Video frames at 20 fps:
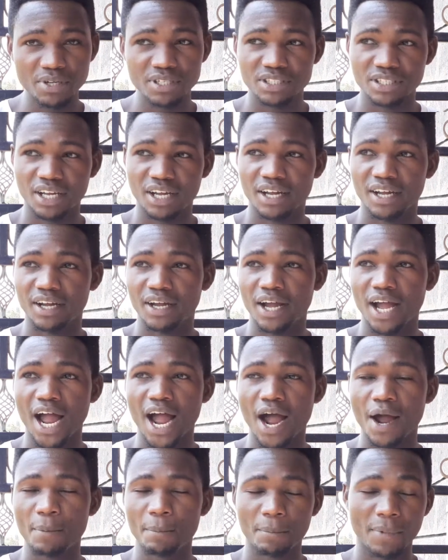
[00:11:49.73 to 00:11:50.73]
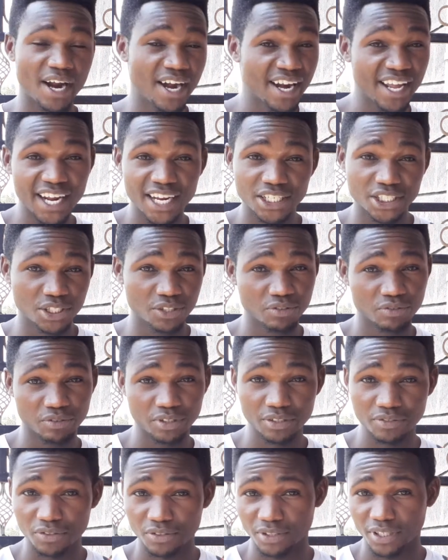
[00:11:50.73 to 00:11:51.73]
a negative
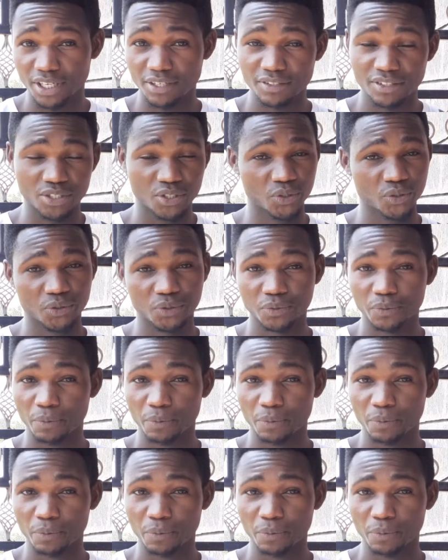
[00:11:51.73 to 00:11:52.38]
wave tries to